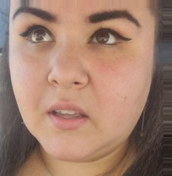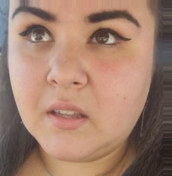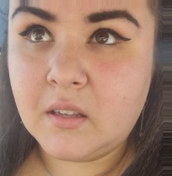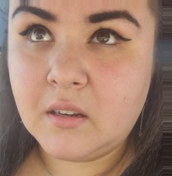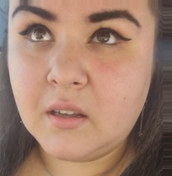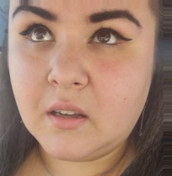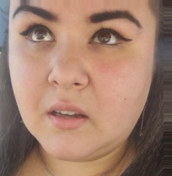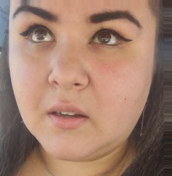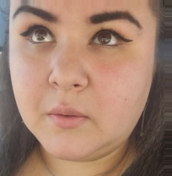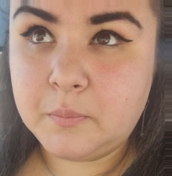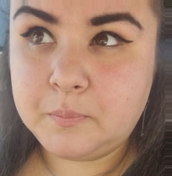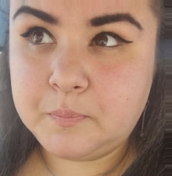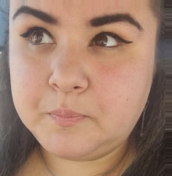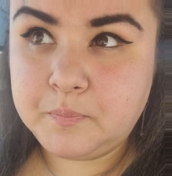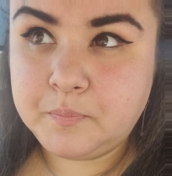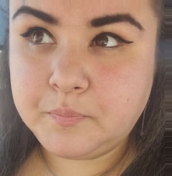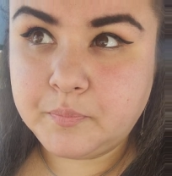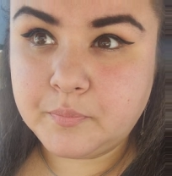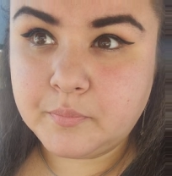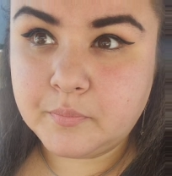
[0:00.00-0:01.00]

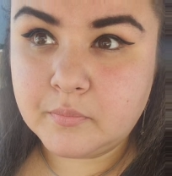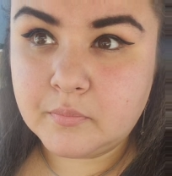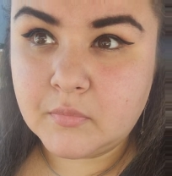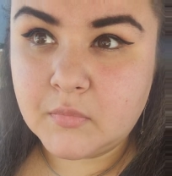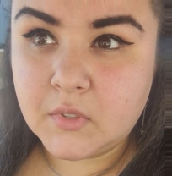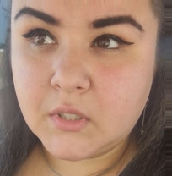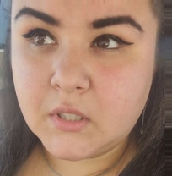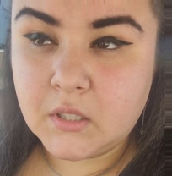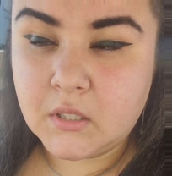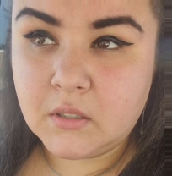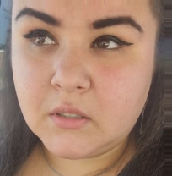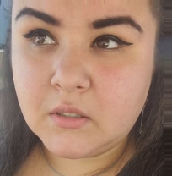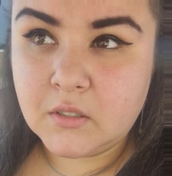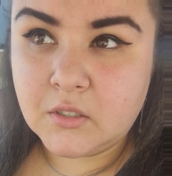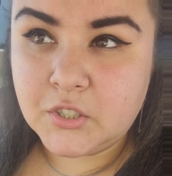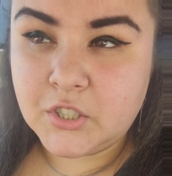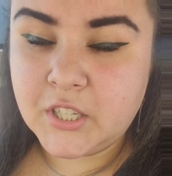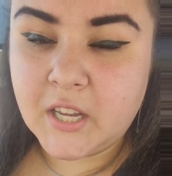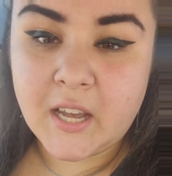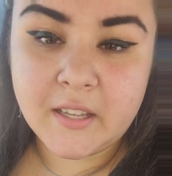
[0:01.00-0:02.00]
then
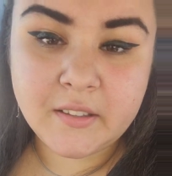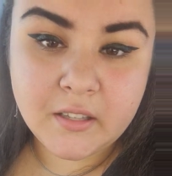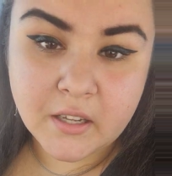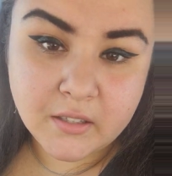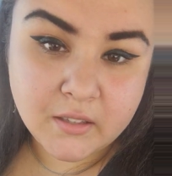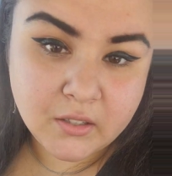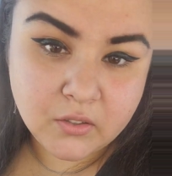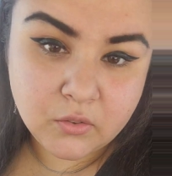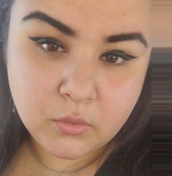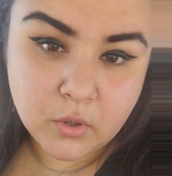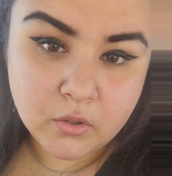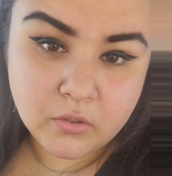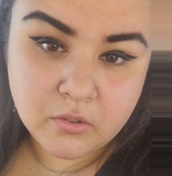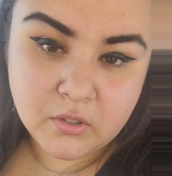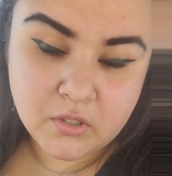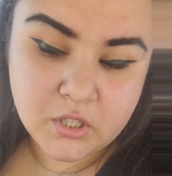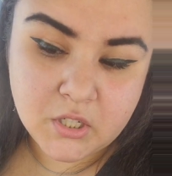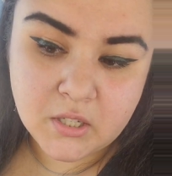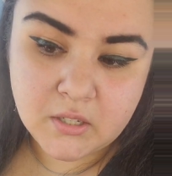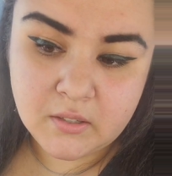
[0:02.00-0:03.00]
she had like these
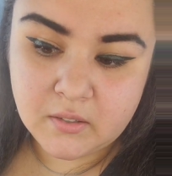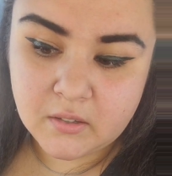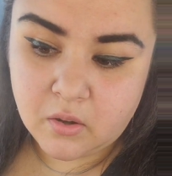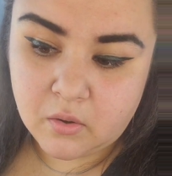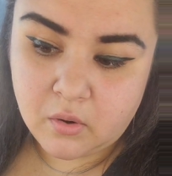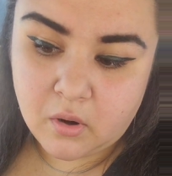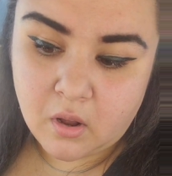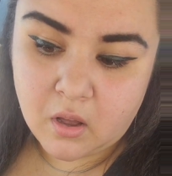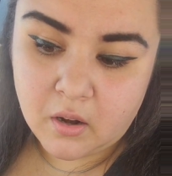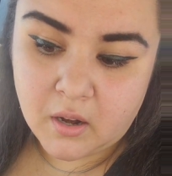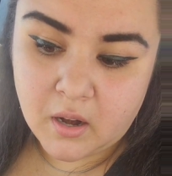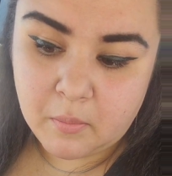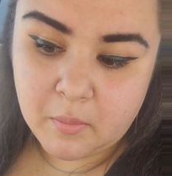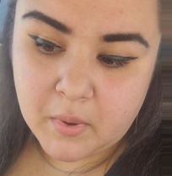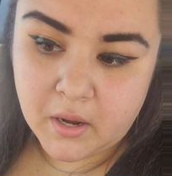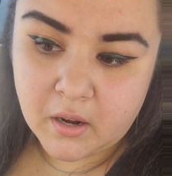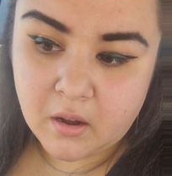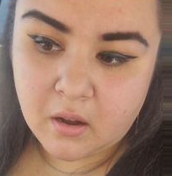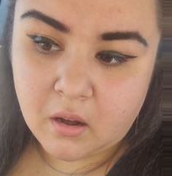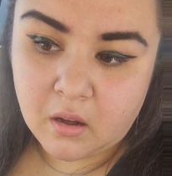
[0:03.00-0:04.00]
rosy cheeks going on, and I
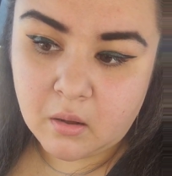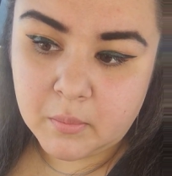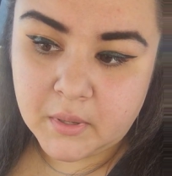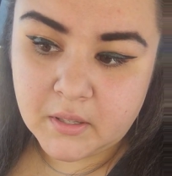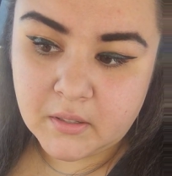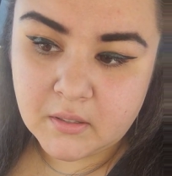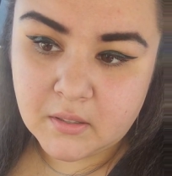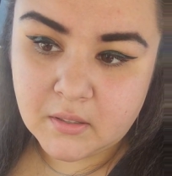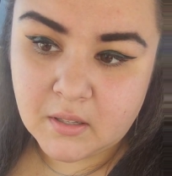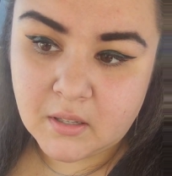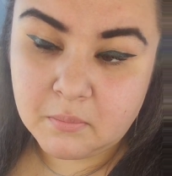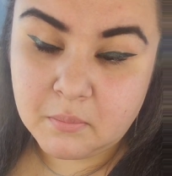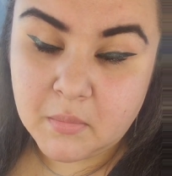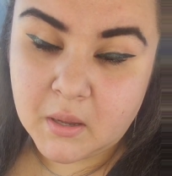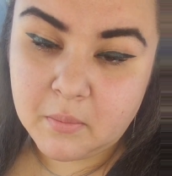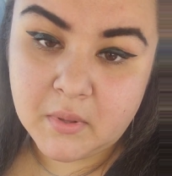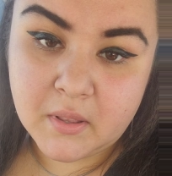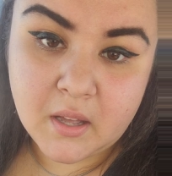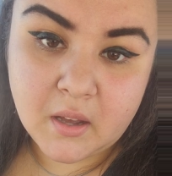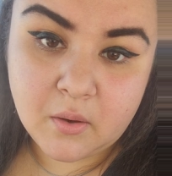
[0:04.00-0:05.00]
made a comment, and
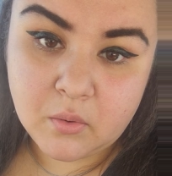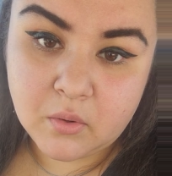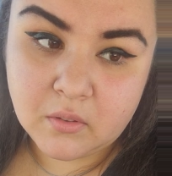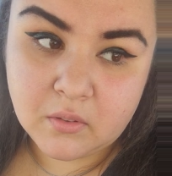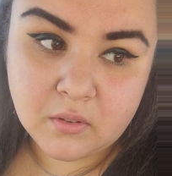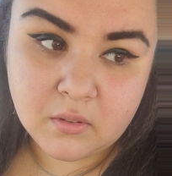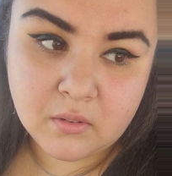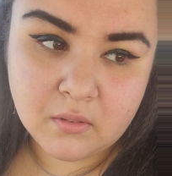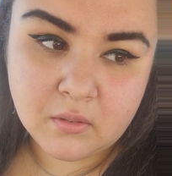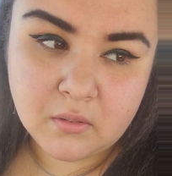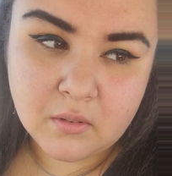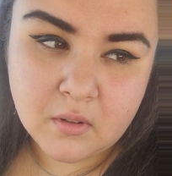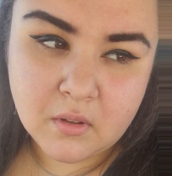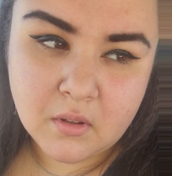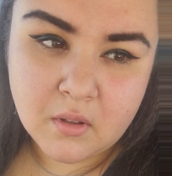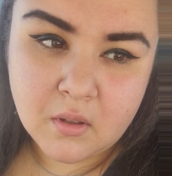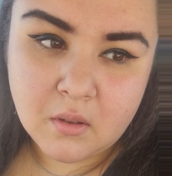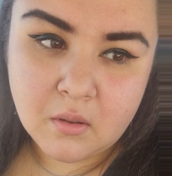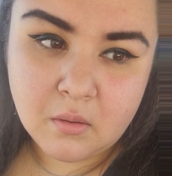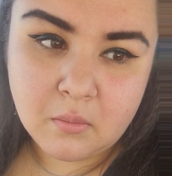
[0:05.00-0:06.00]
maybe that was
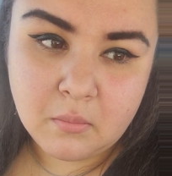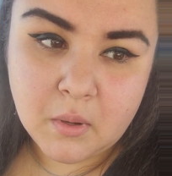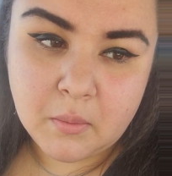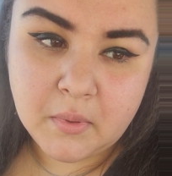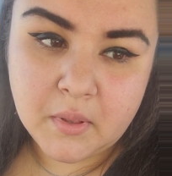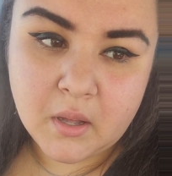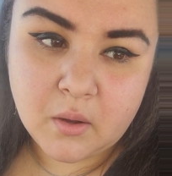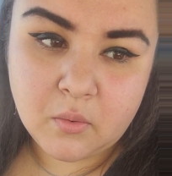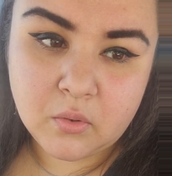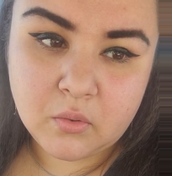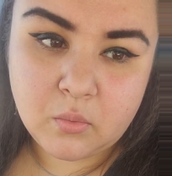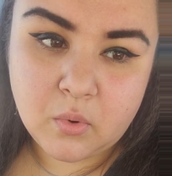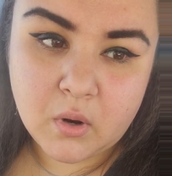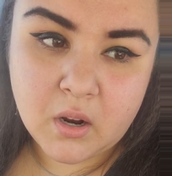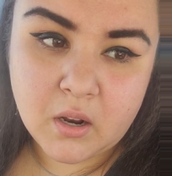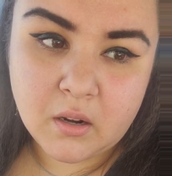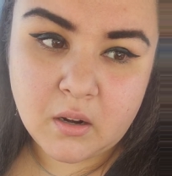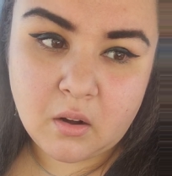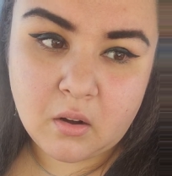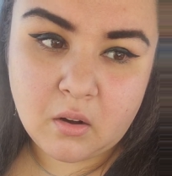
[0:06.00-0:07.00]

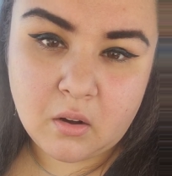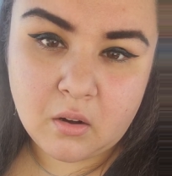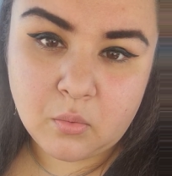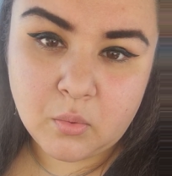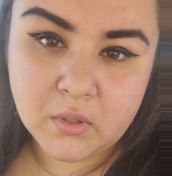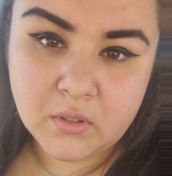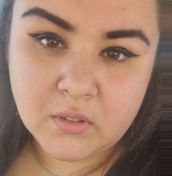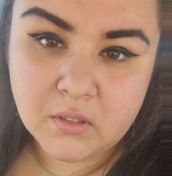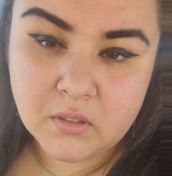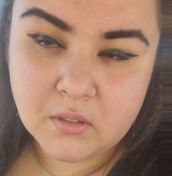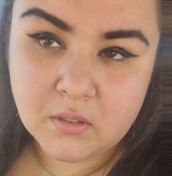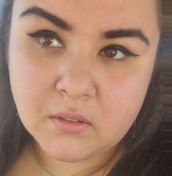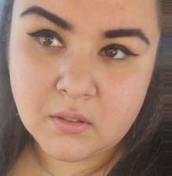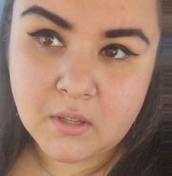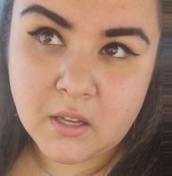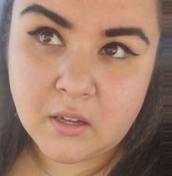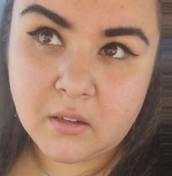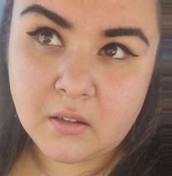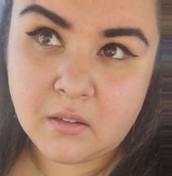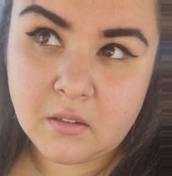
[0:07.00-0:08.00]
where it all went to
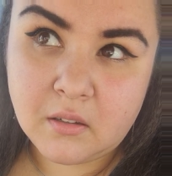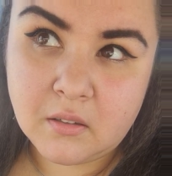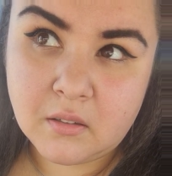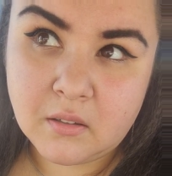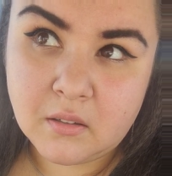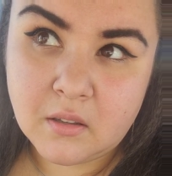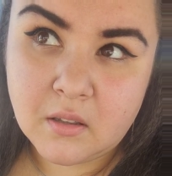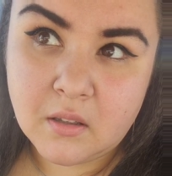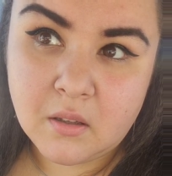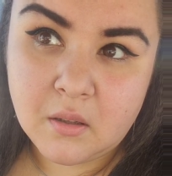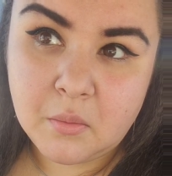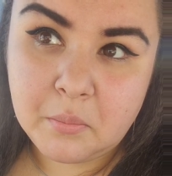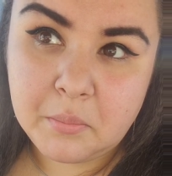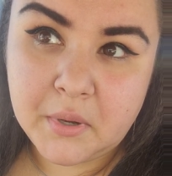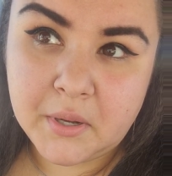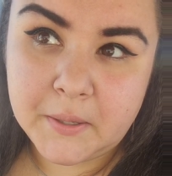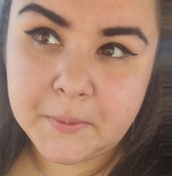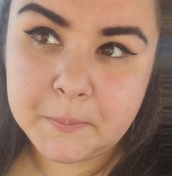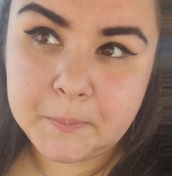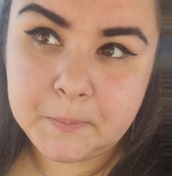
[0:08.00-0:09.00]
hell.
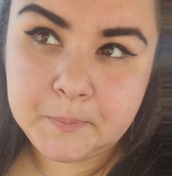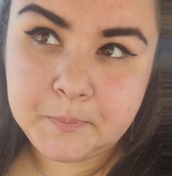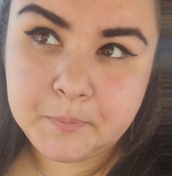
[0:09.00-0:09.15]
But